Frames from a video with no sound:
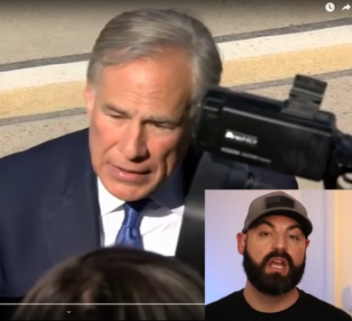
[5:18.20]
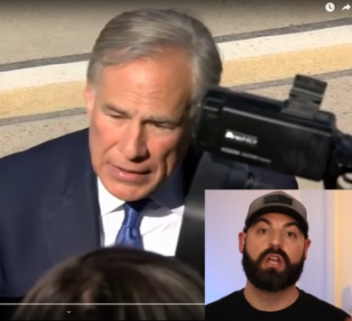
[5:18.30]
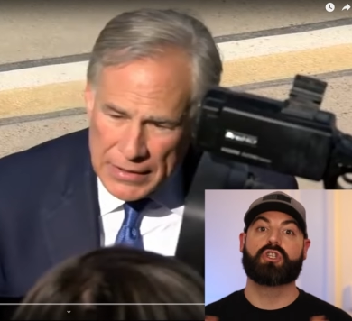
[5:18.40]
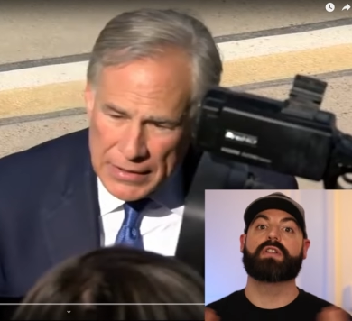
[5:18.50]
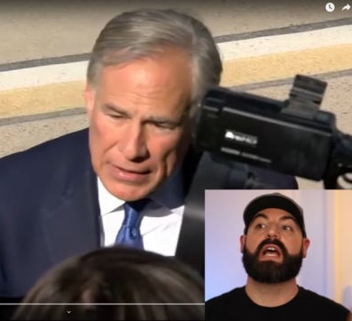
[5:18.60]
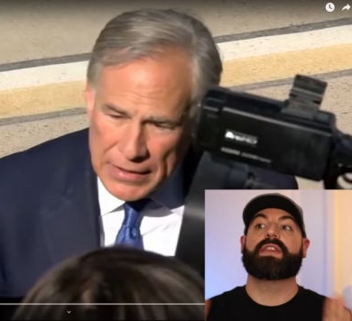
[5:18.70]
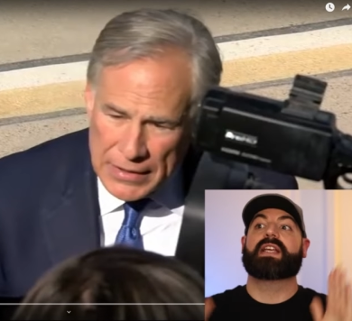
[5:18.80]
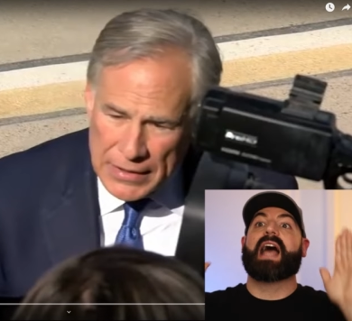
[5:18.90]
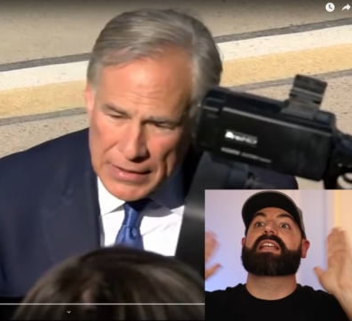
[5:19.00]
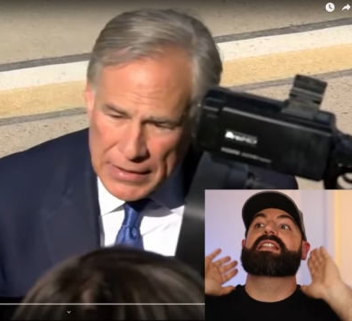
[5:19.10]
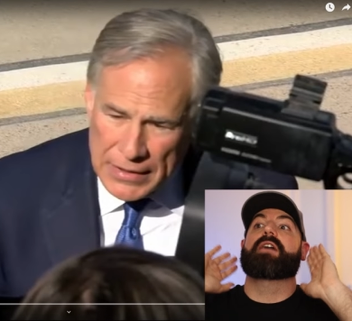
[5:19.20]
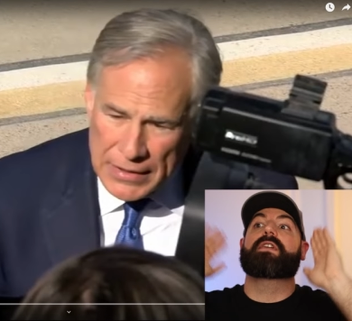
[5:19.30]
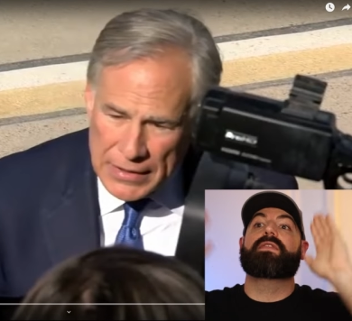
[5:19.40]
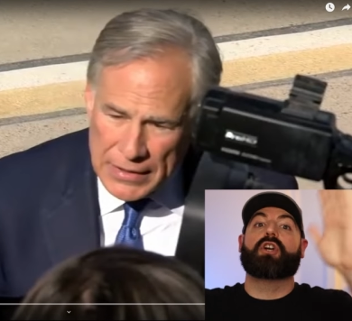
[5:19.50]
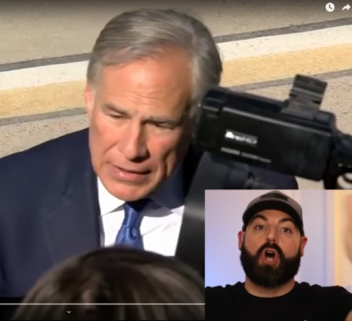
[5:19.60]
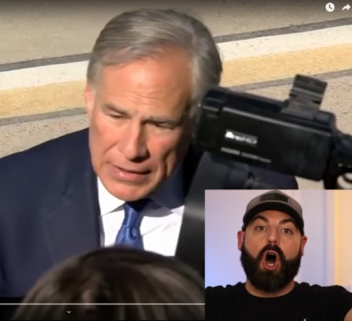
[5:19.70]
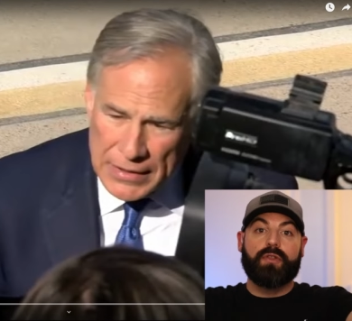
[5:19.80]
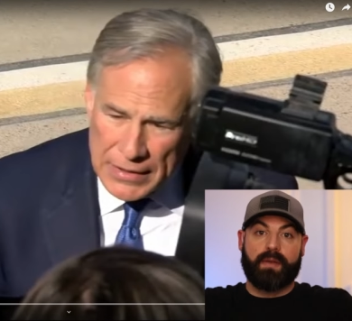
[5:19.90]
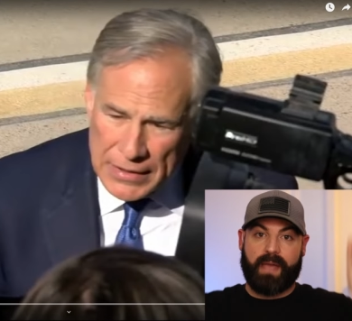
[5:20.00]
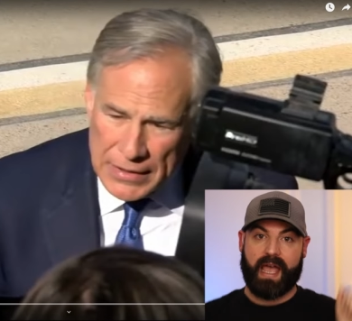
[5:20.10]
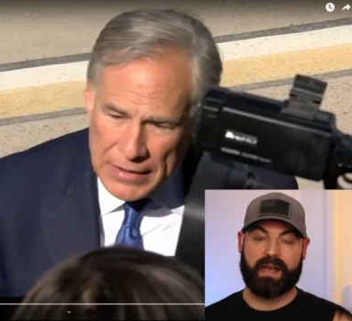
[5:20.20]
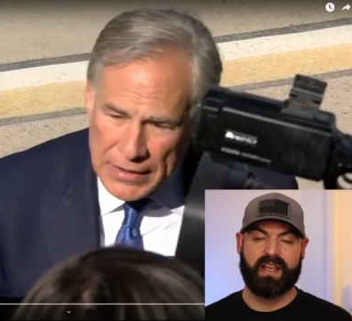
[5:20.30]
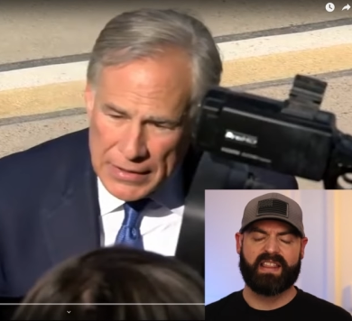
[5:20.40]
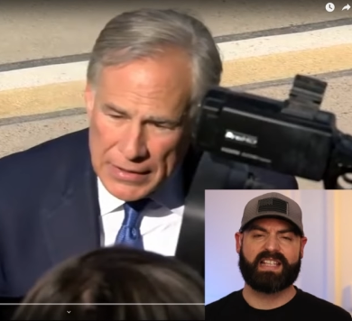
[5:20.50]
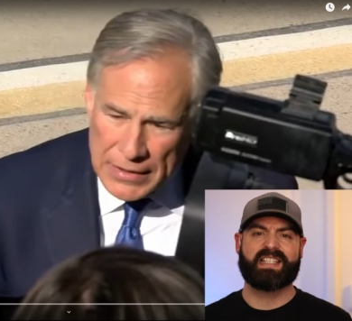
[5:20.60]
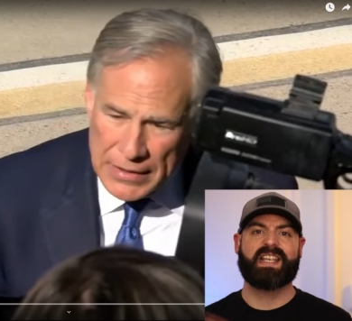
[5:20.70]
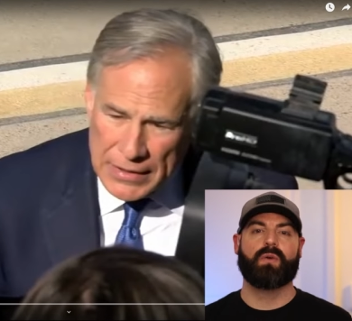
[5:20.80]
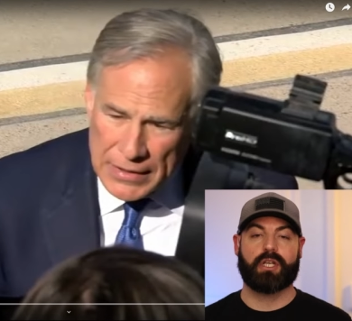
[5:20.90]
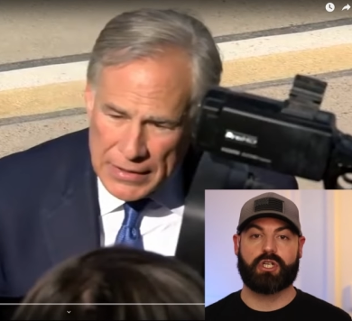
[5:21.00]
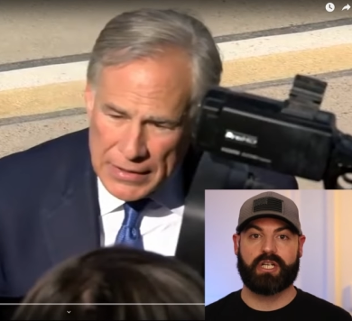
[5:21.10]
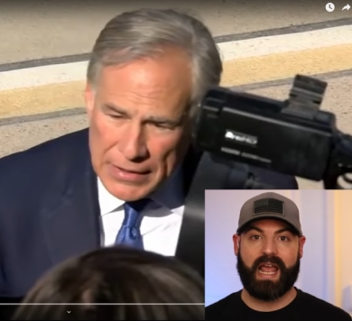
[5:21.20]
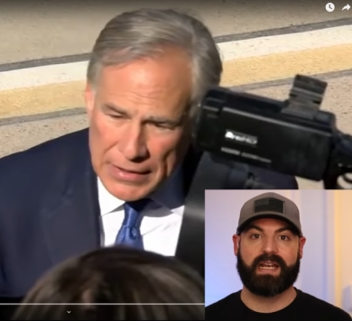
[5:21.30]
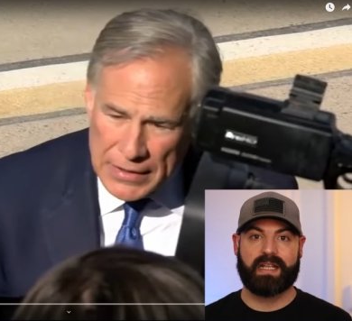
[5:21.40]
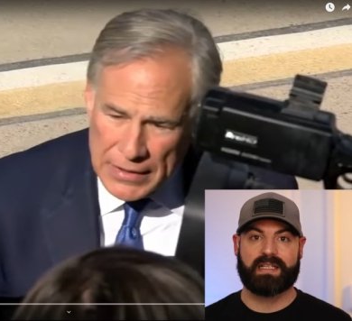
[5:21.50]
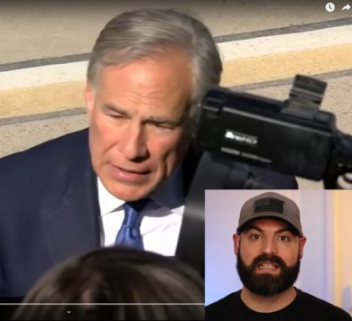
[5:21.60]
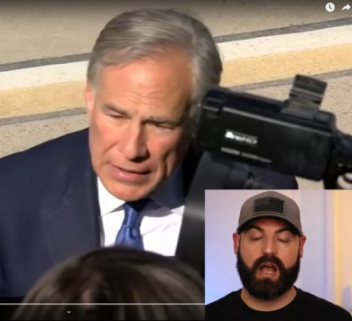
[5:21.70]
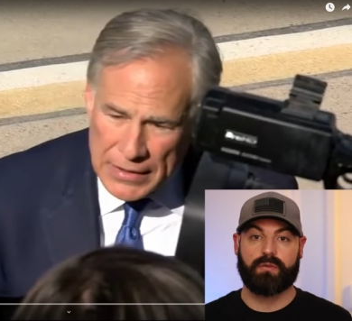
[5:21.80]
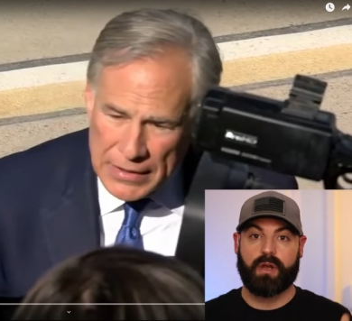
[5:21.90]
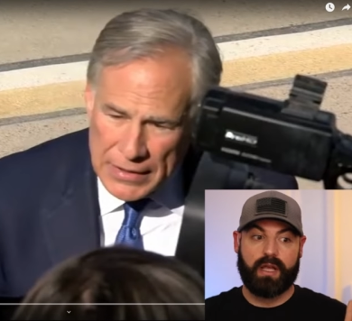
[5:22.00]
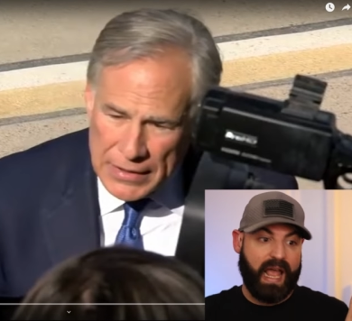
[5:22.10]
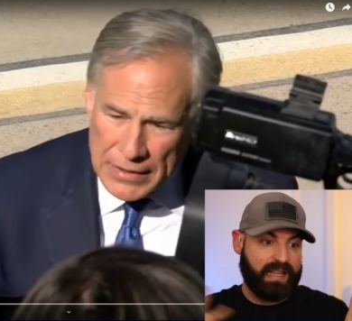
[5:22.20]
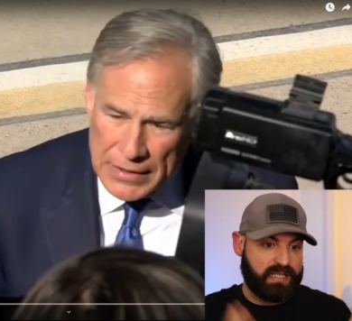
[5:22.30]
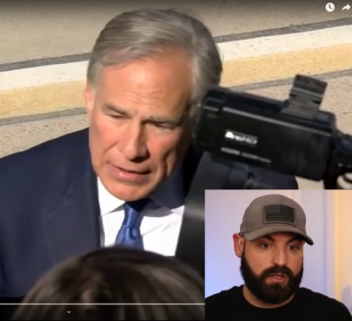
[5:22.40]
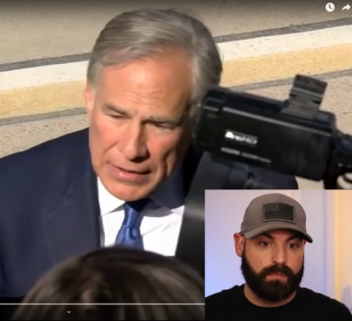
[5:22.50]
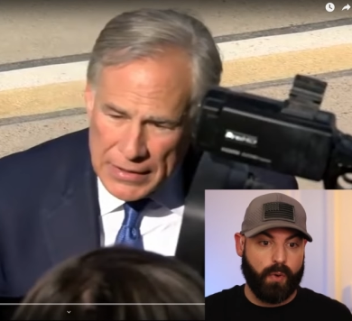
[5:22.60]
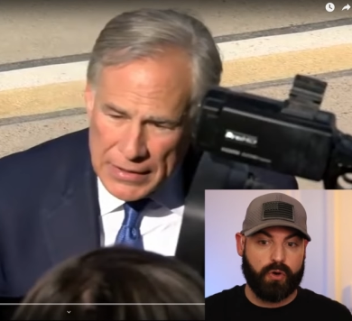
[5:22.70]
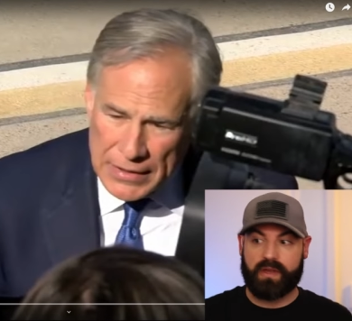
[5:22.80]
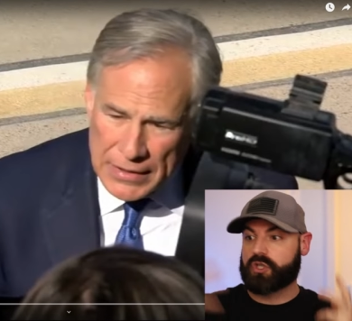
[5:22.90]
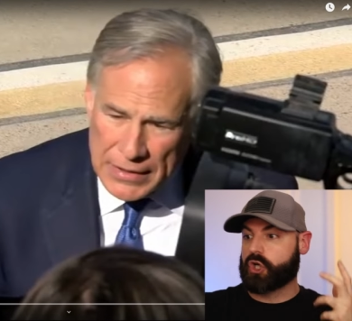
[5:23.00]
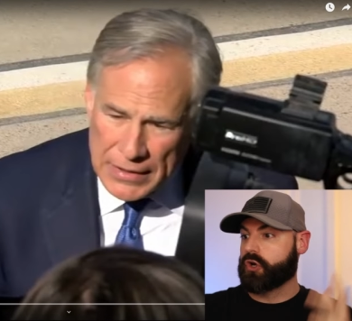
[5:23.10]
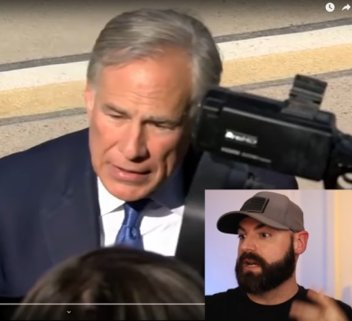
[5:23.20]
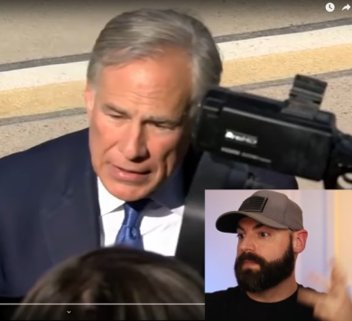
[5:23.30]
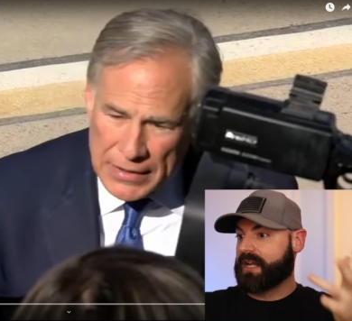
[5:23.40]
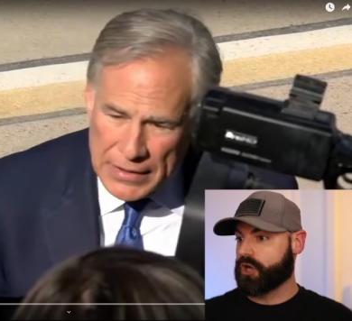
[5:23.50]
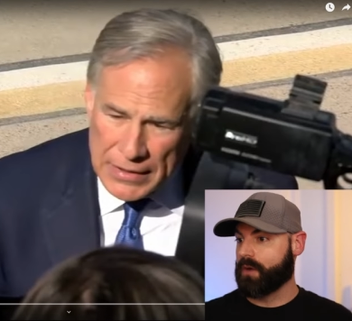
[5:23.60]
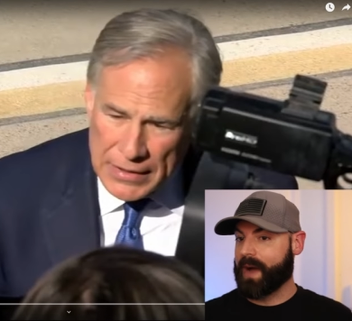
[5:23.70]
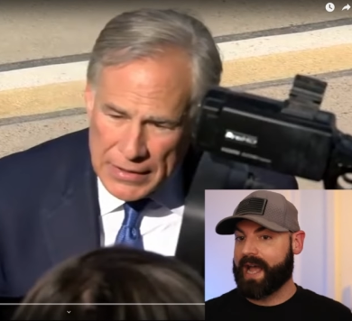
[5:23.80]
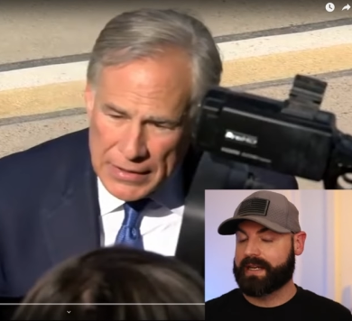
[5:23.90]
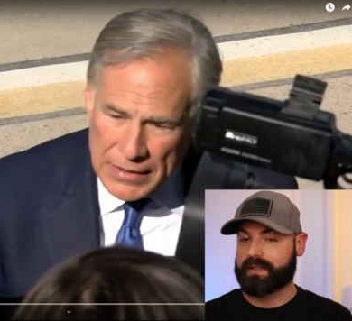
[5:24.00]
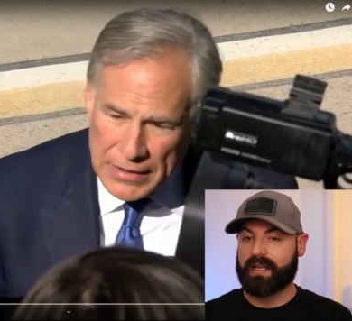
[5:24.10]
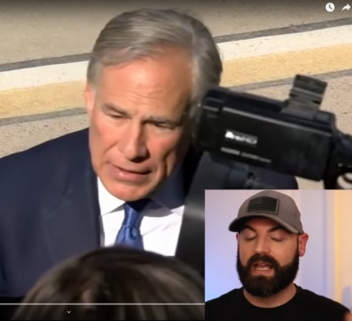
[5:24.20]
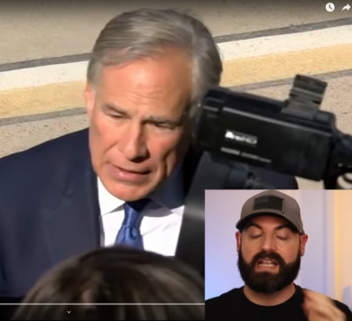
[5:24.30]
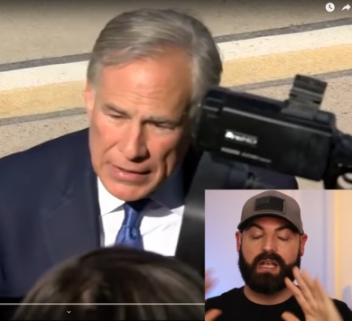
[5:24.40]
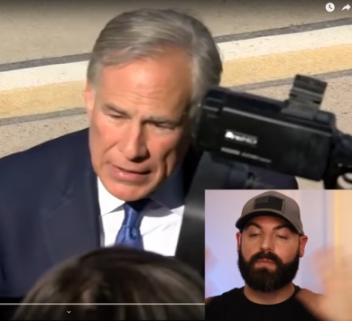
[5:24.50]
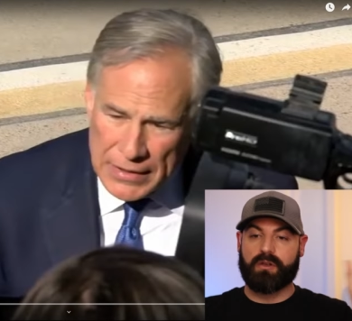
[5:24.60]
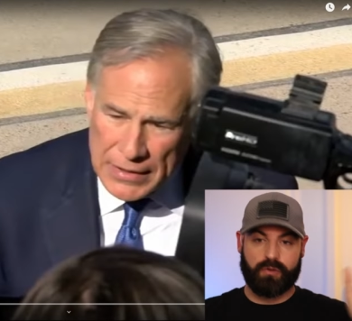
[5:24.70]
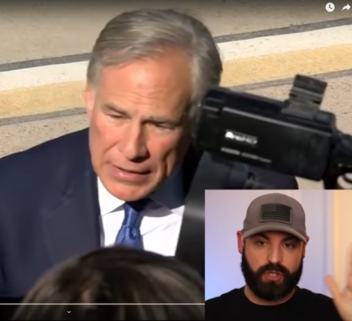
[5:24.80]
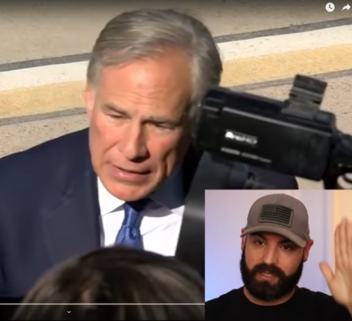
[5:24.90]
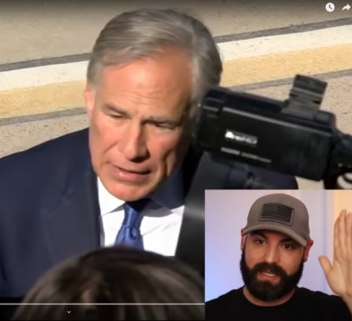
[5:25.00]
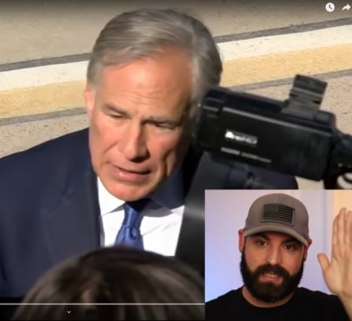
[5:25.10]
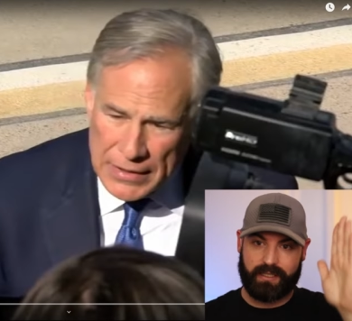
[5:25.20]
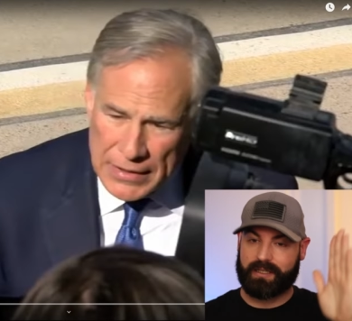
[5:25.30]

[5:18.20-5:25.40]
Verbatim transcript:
Speaker 1: Turns out the guys never even called the man that's dealing with the shenanigans down at the southern border that was created by Joe Biden. It's unbelievable. Just listen,